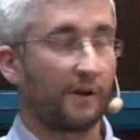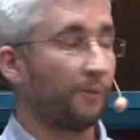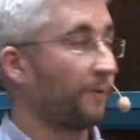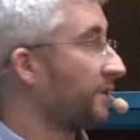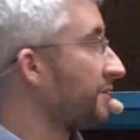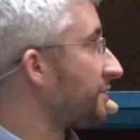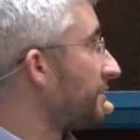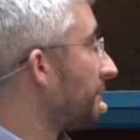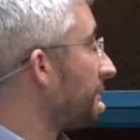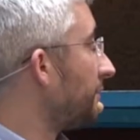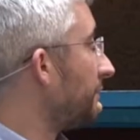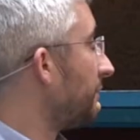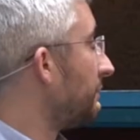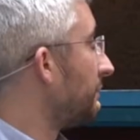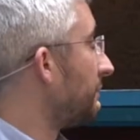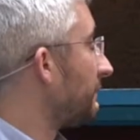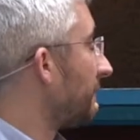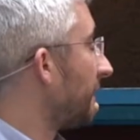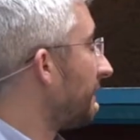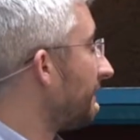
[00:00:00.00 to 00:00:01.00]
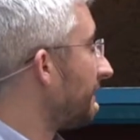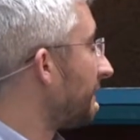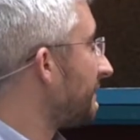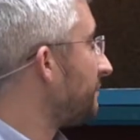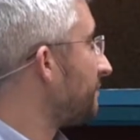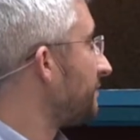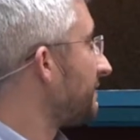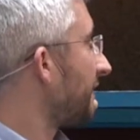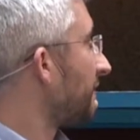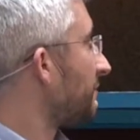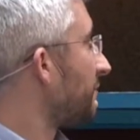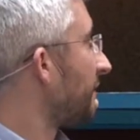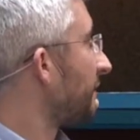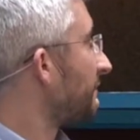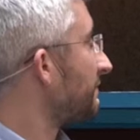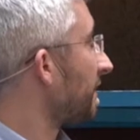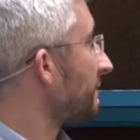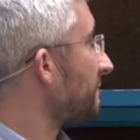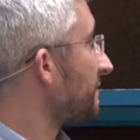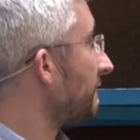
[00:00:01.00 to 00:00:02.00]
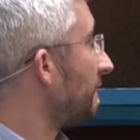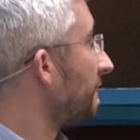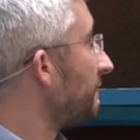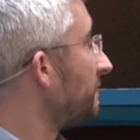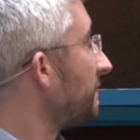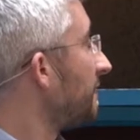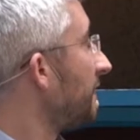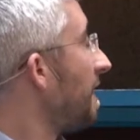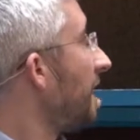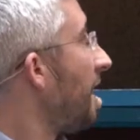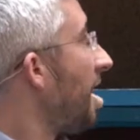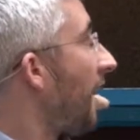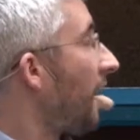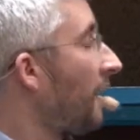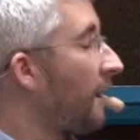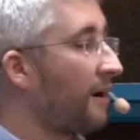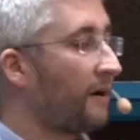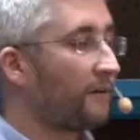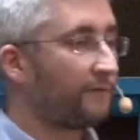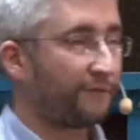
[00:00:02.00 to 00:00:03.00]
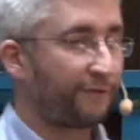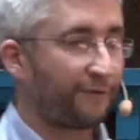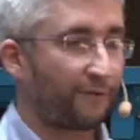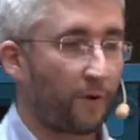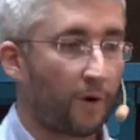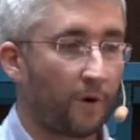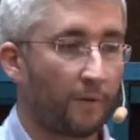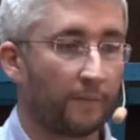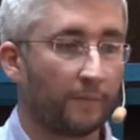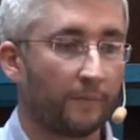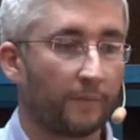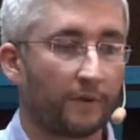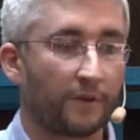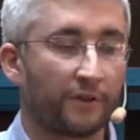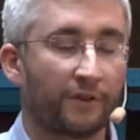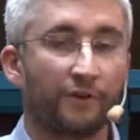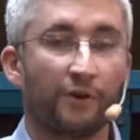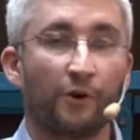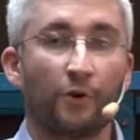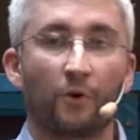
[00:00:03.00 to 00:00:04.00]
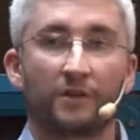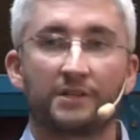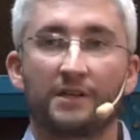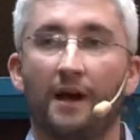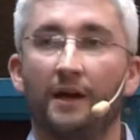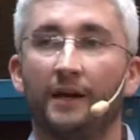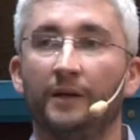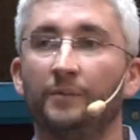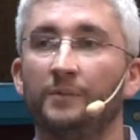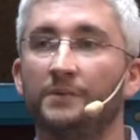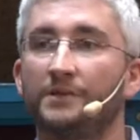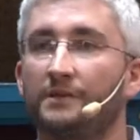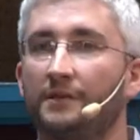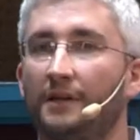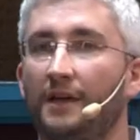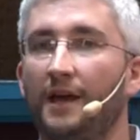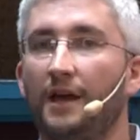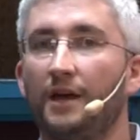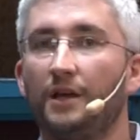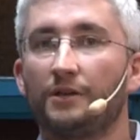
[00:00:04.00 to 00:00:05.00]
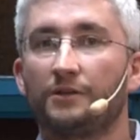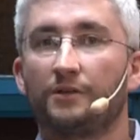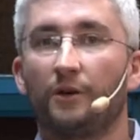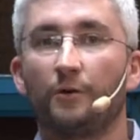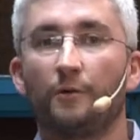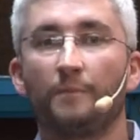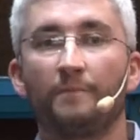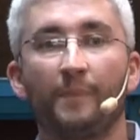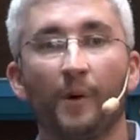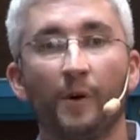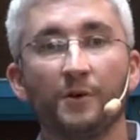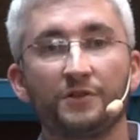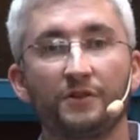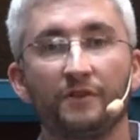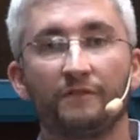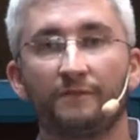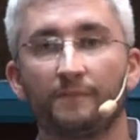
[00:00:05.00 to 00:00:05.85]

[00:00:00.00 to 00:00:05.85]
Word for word: that I want to show you, and they do take a bit of time to load, are from The New York Times. So both